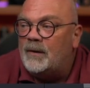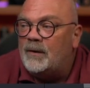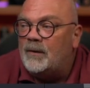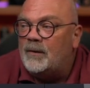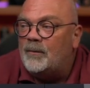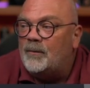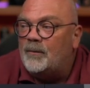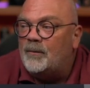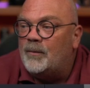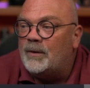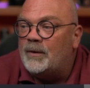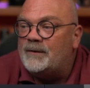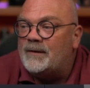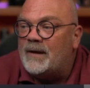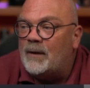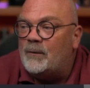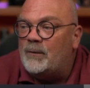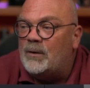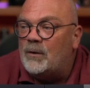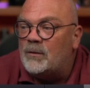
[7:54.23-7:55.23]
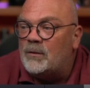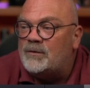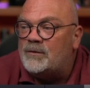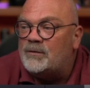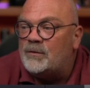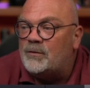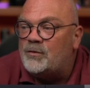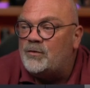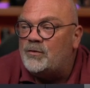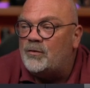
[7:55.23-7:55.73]
but I will
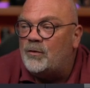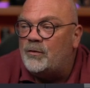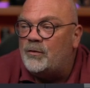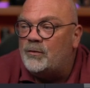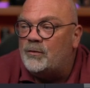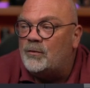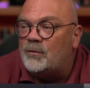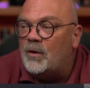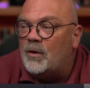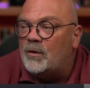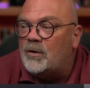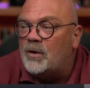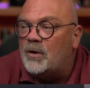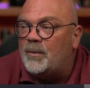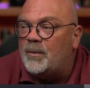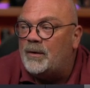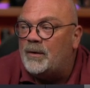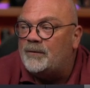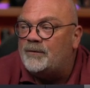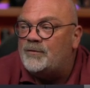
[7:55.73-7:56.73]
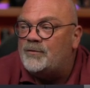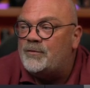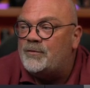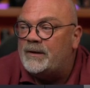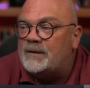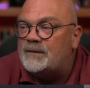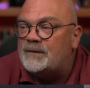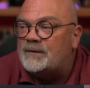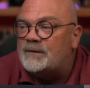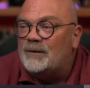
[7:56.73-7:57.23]
also show you a couple of
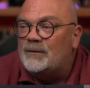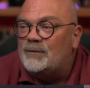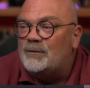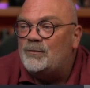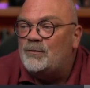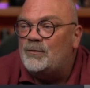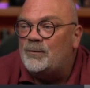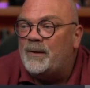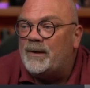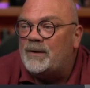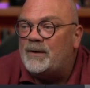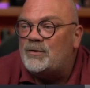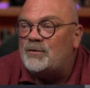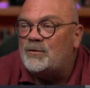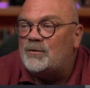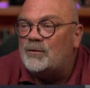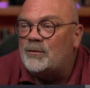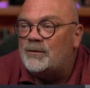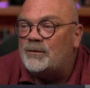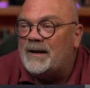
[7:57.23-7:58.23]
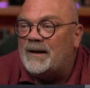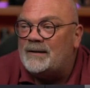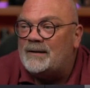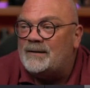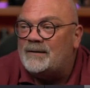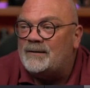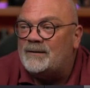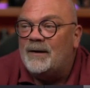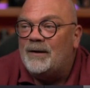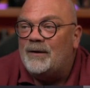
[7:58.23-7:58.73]
tricks to make sure
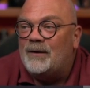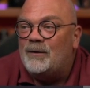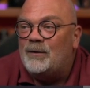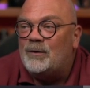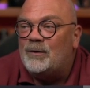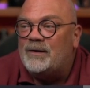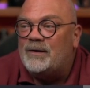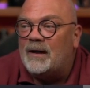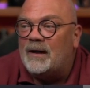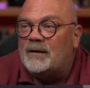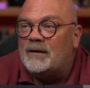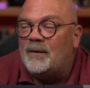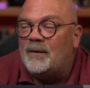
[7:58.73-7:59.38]
that you can